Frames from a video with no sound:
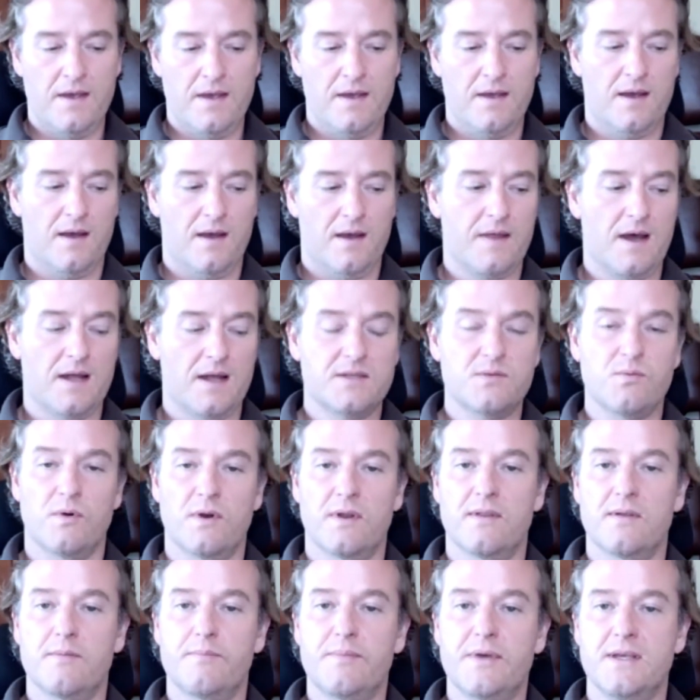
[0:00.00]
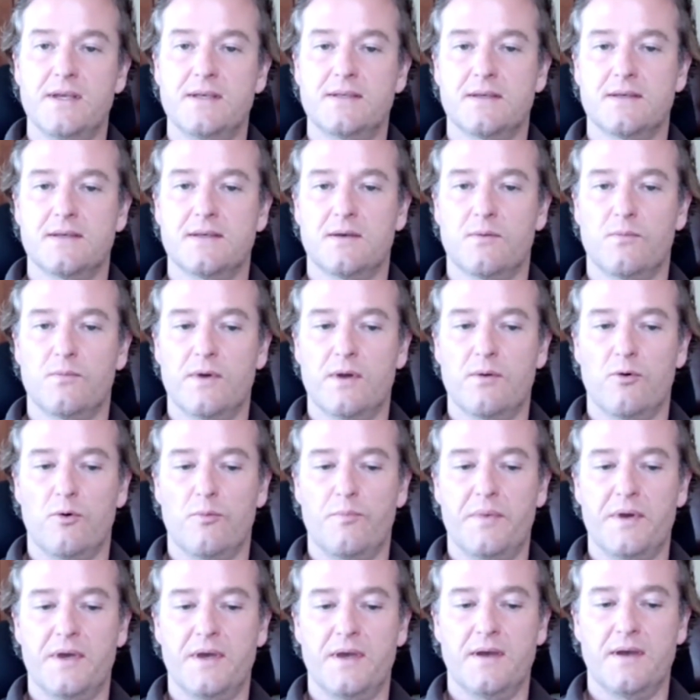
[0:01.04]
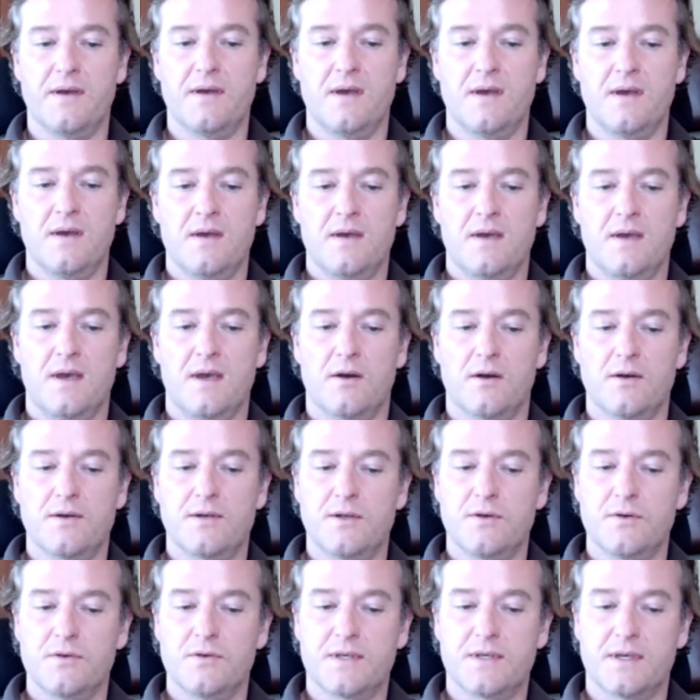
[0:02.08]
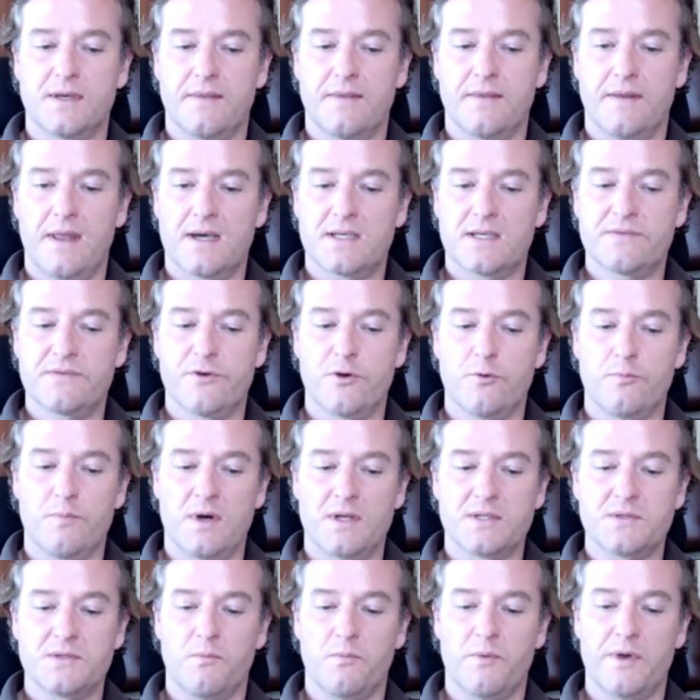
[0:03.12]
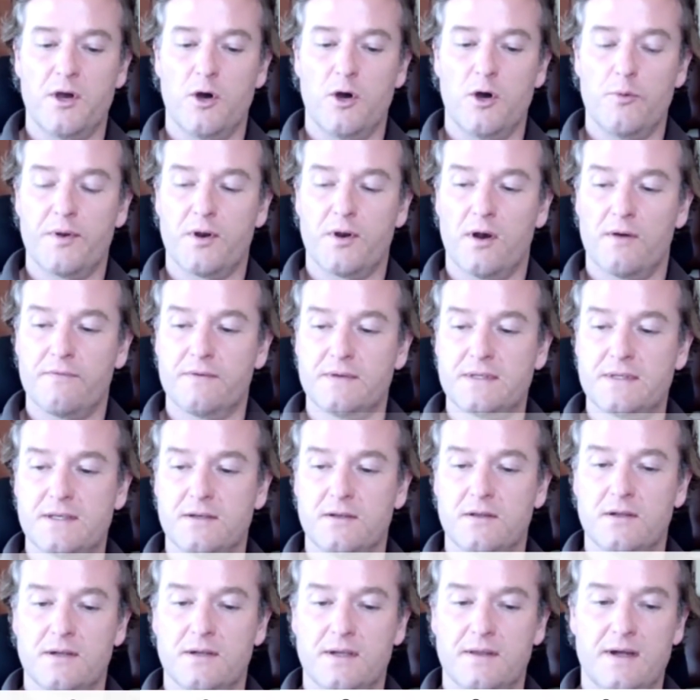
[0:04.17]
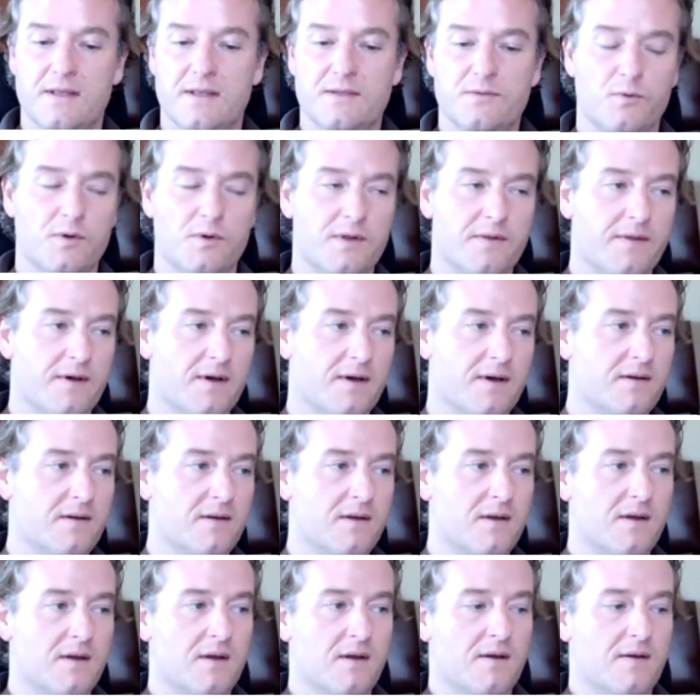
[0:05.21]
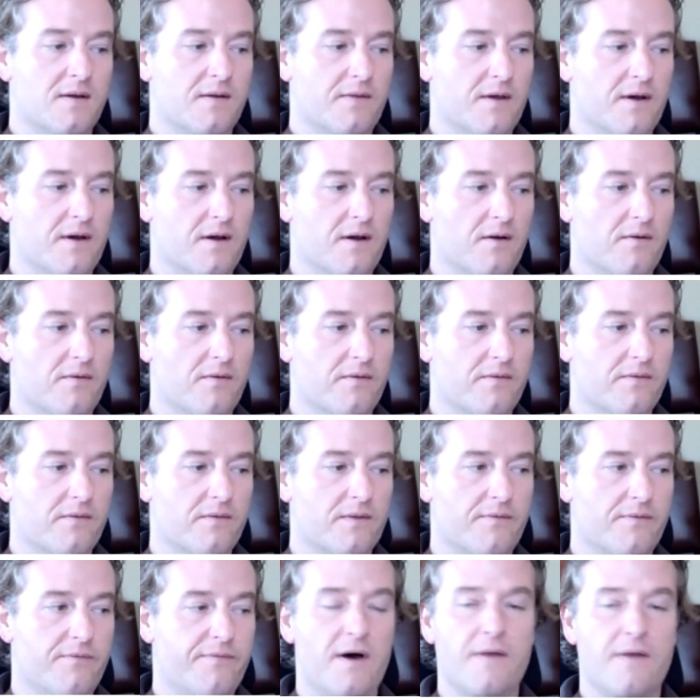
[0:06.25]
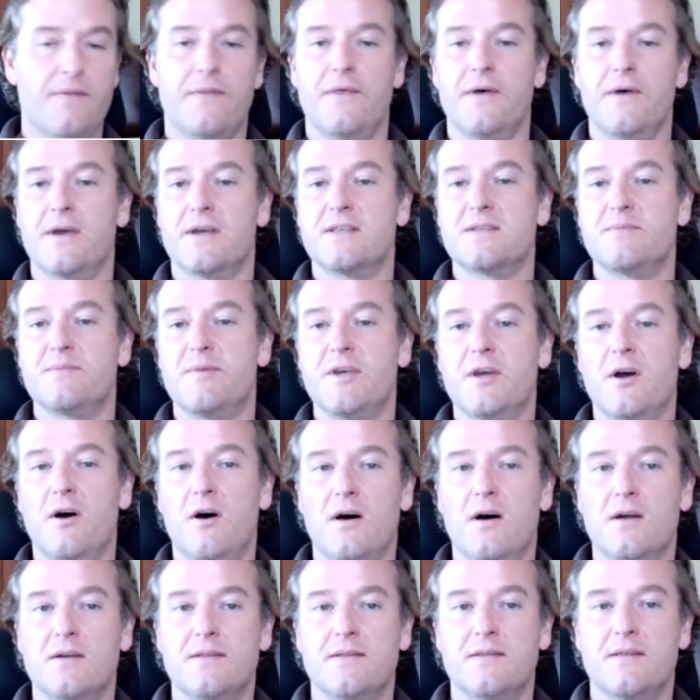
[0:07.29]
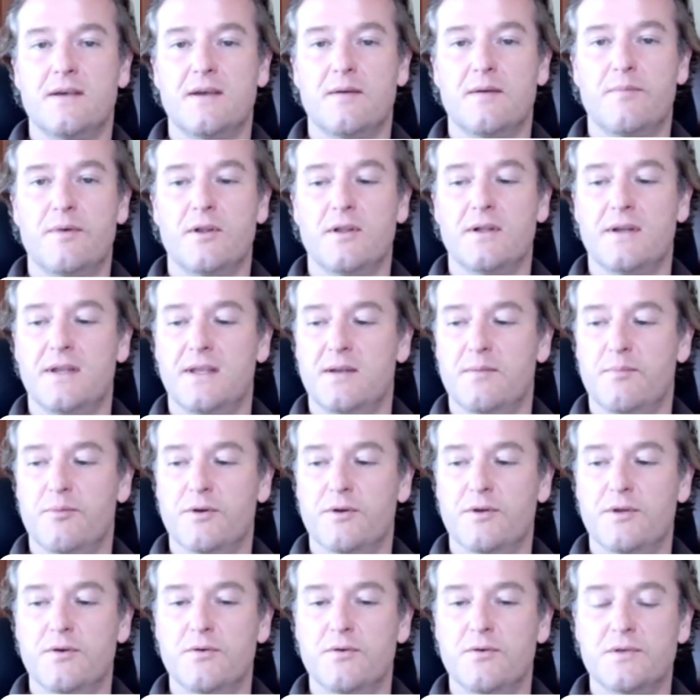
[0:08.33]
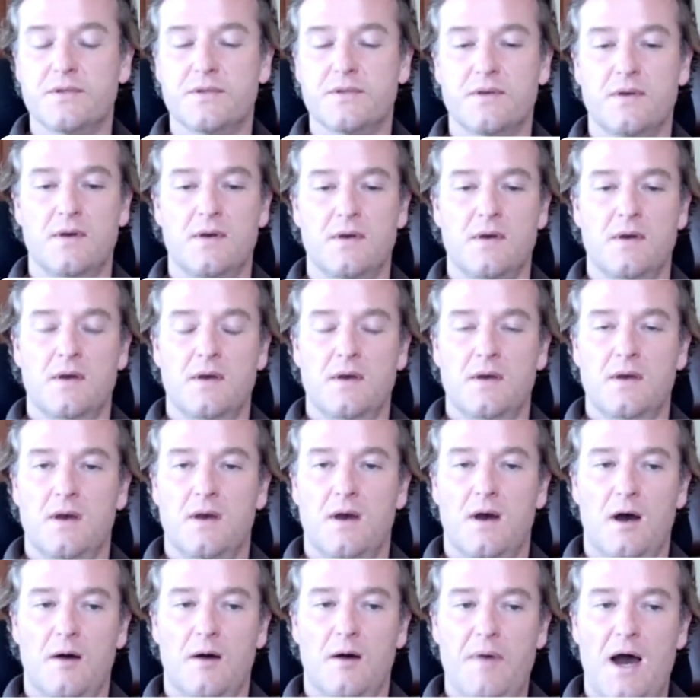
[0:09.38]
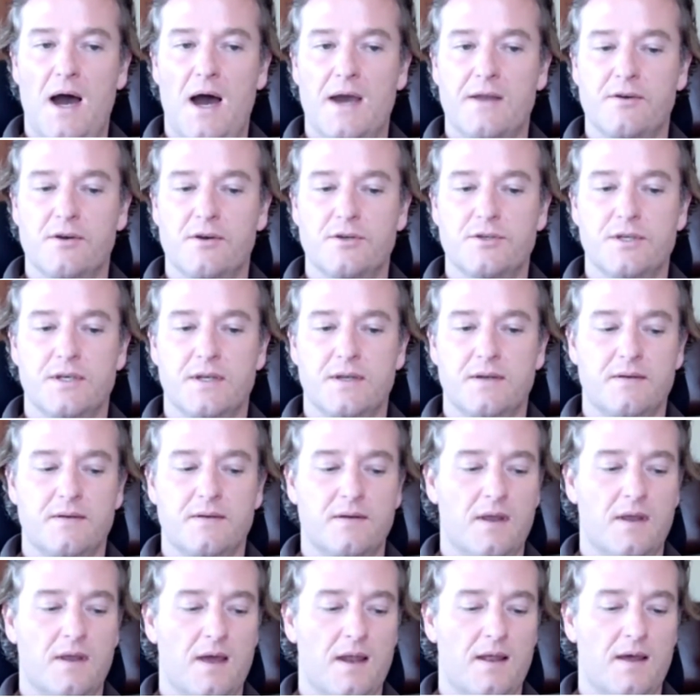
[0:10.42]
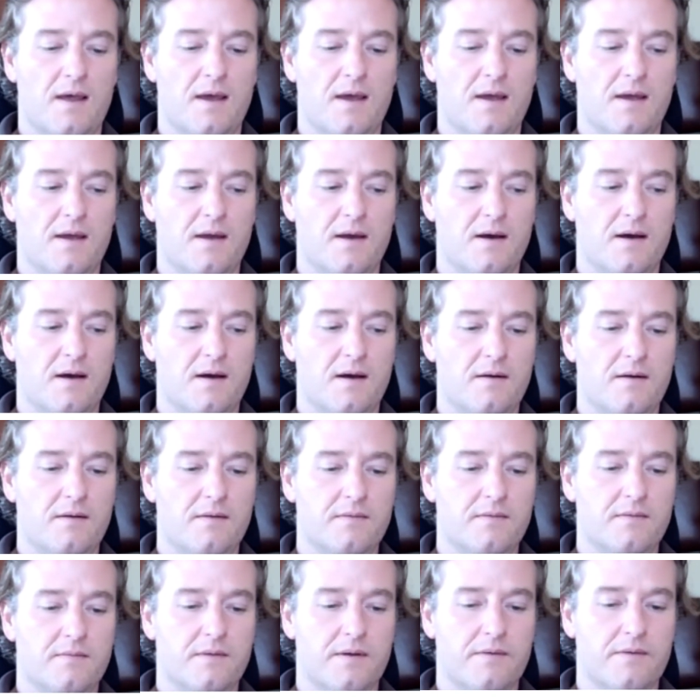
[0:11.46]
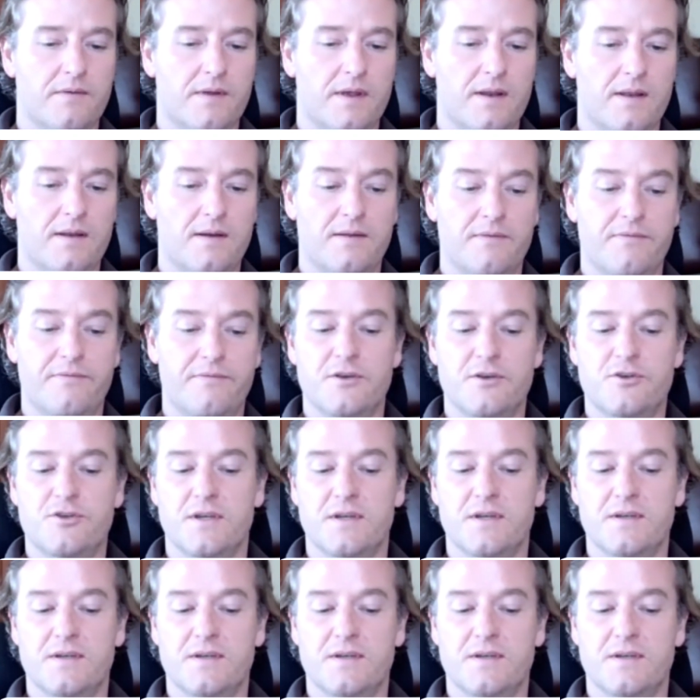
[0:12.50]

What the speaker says: And that's one of the pieces that we will be introducing in the next few months when we open our facility. That's one of the fun things beyond the ability to produce hydrogen at an efficient